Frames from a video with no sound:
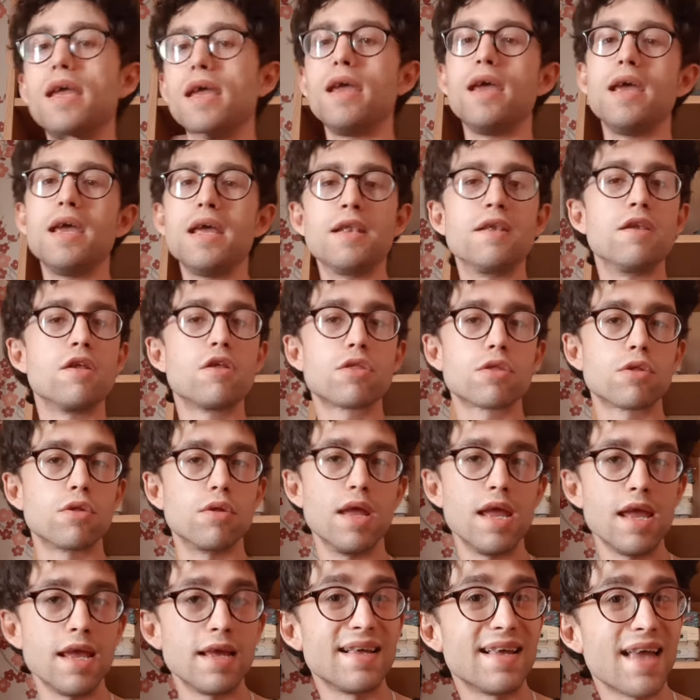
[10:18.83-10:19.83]
in the
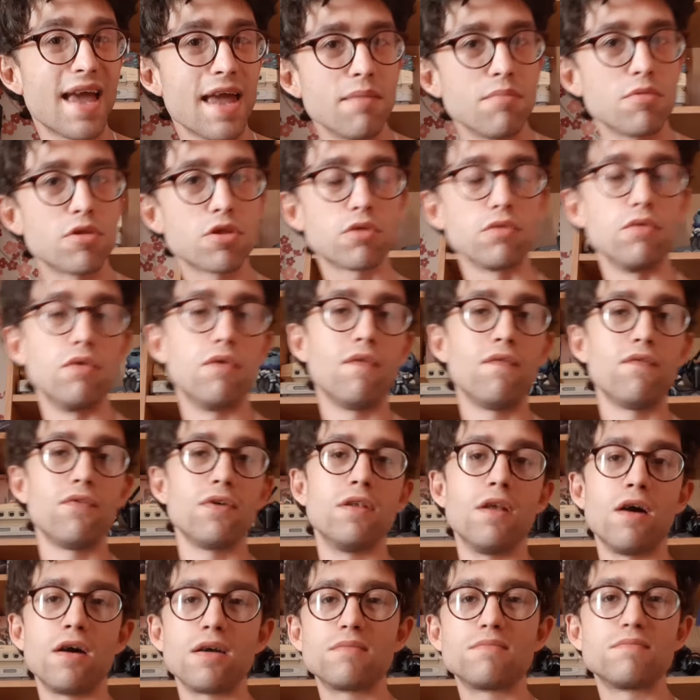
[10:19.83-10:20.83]
in-game store for
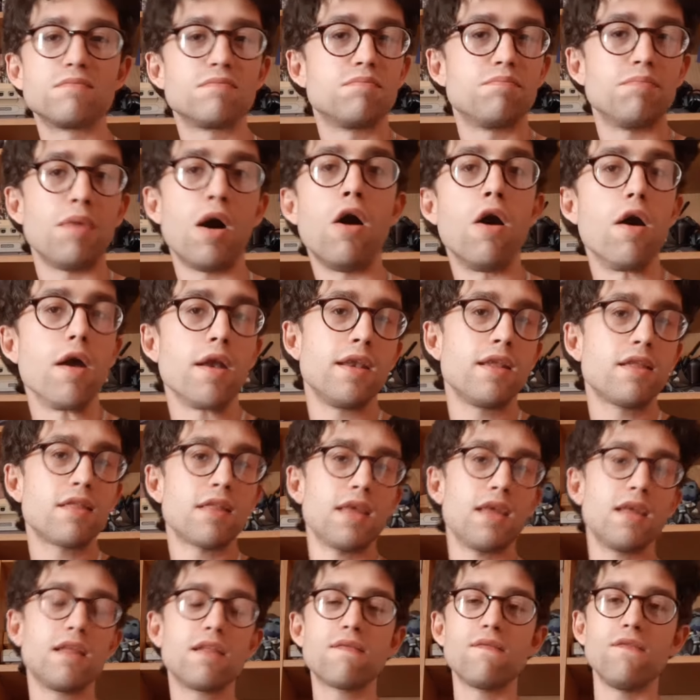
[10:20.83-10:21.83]
like behind the
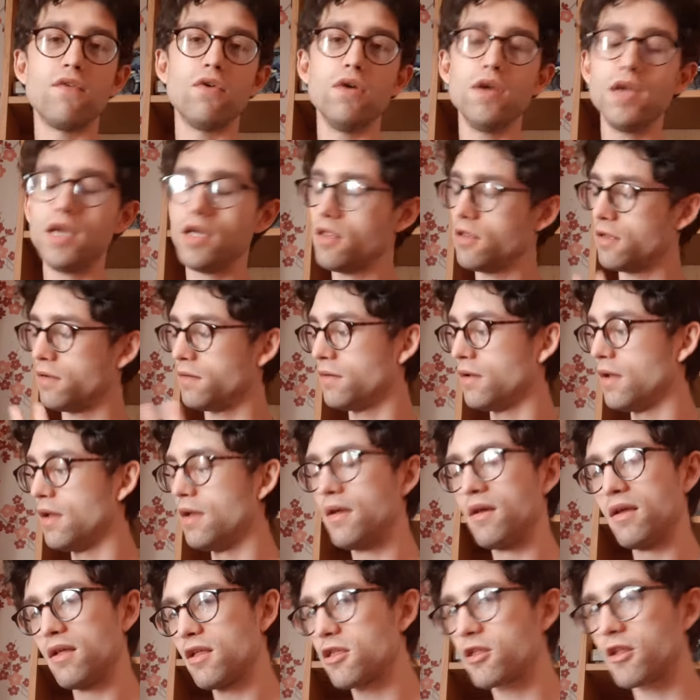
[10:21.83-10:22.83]
scenes footage and
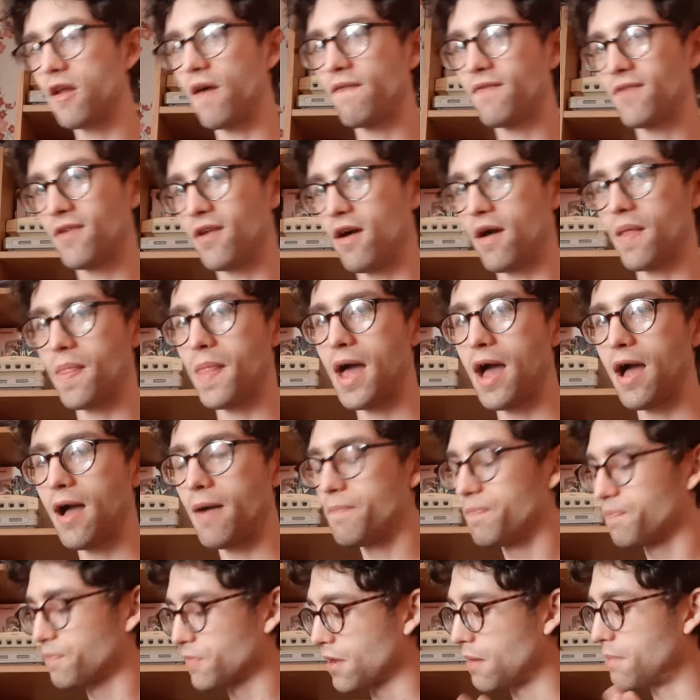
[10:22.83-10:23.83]
stuff like that.
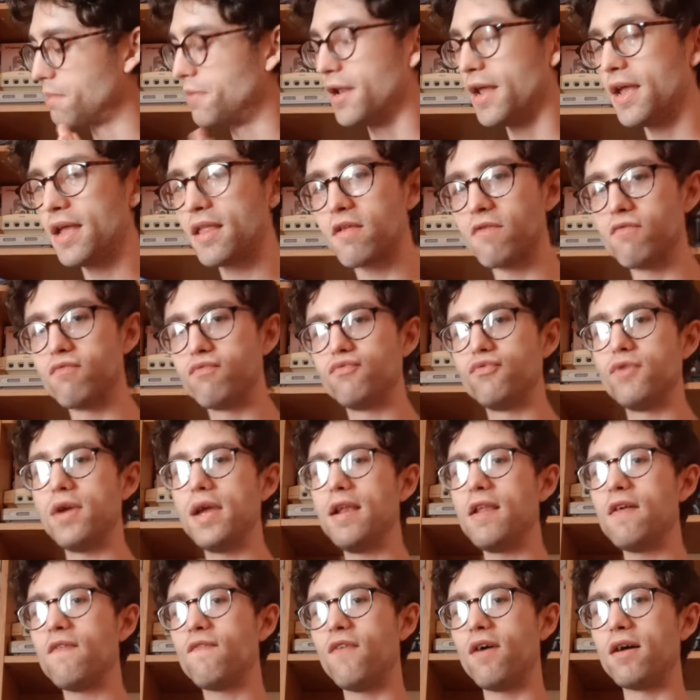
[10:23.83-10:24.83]
But it is a
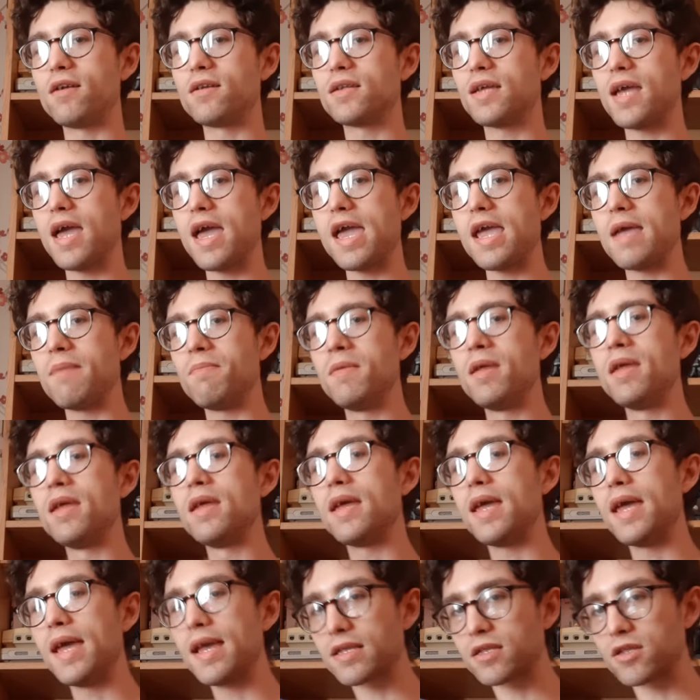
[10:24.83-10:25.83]
really fun game.
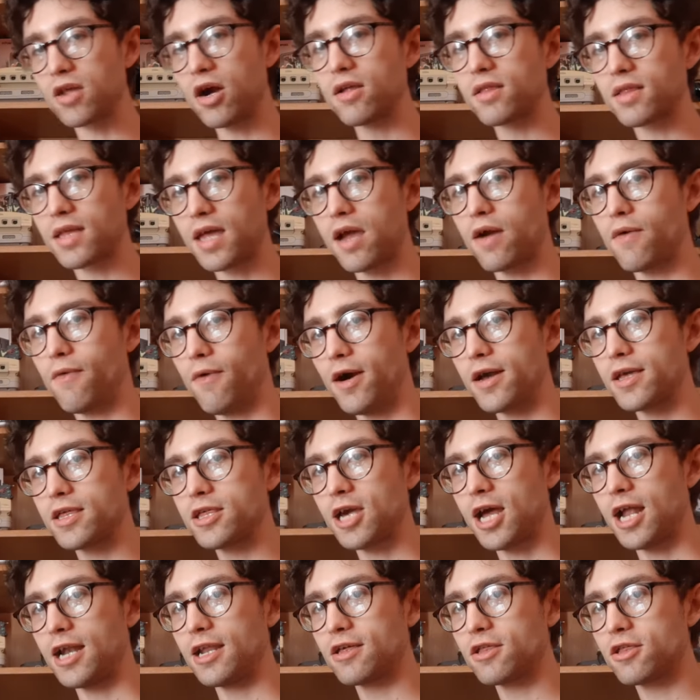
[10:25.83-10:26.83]
It does get quite
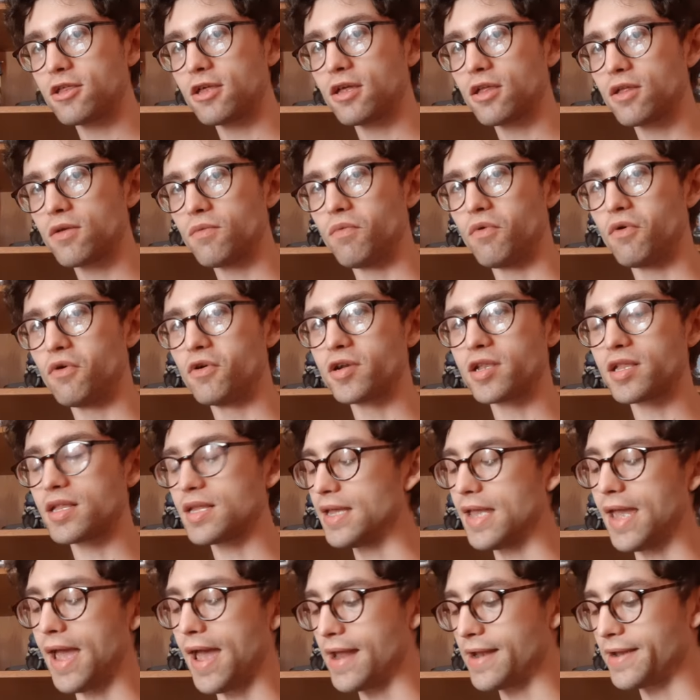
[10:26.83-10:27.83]
challenging towards
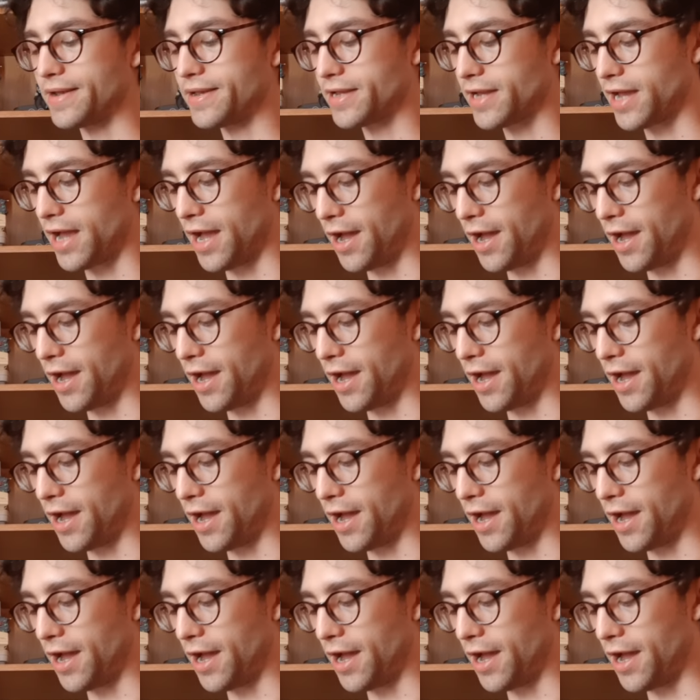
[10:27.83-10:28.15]
the end,